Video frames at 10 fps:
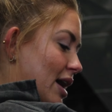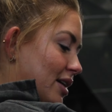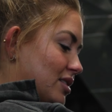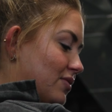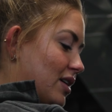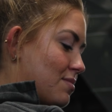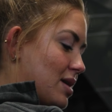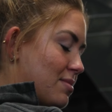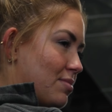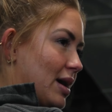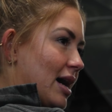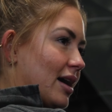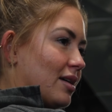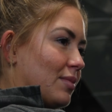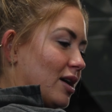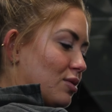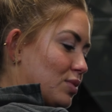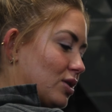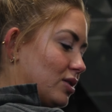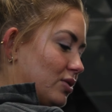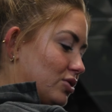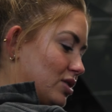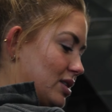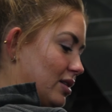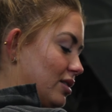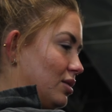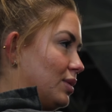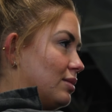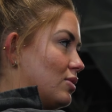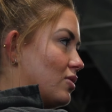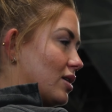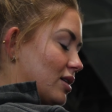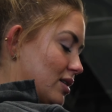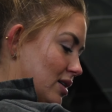activate my back and my upper glutes just a little bit more.